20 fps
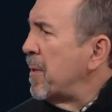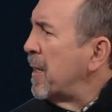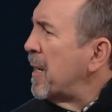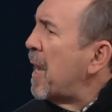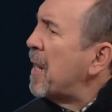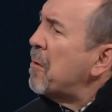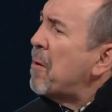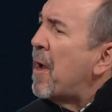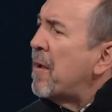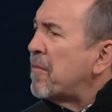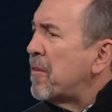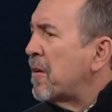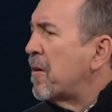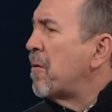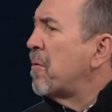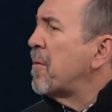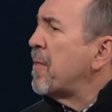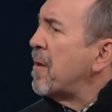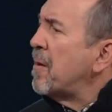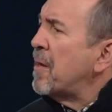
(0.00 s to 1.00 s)
and I don't have to
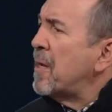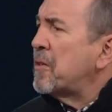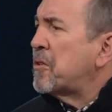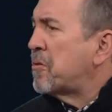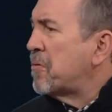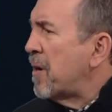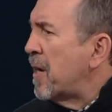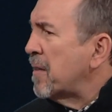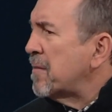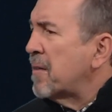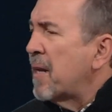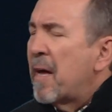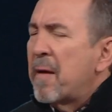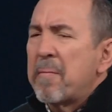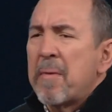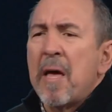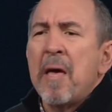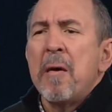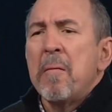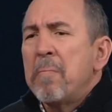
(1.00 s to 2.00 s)
go without that stress, and
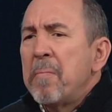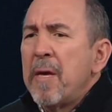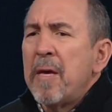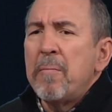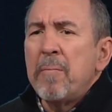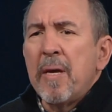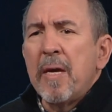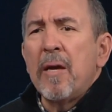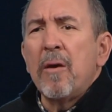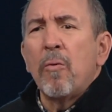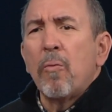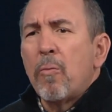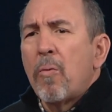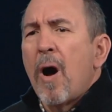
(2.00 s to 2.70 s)
I'm me,